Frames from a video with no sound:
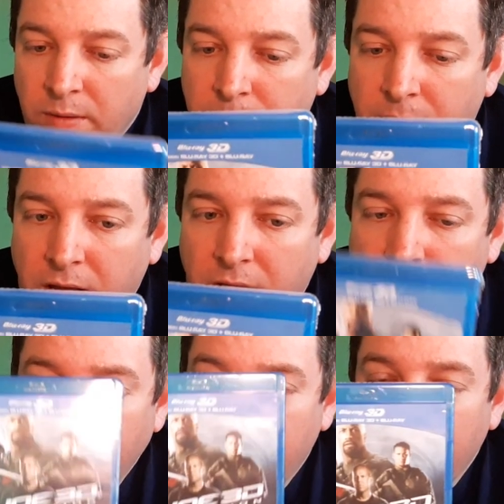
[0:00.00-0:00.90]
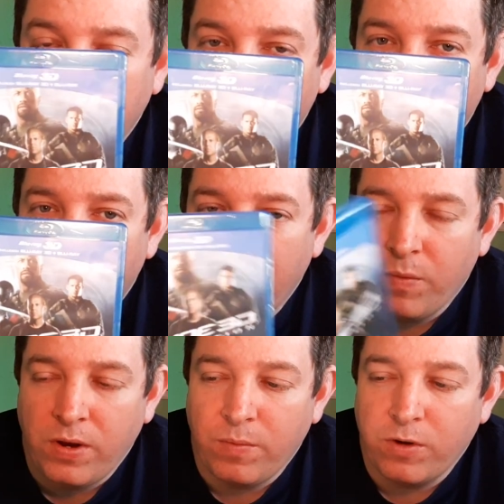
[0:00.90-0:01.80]
But it's 3D and I
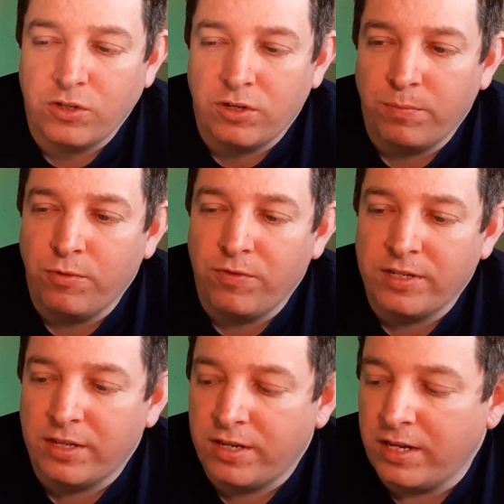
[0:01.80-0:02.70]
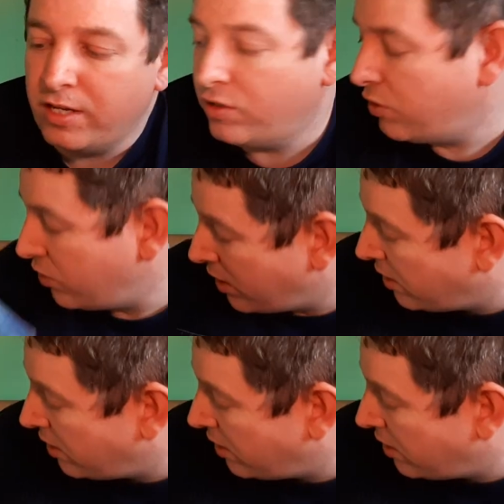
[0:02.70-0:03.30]
want to watch some movies in 3D, so I think.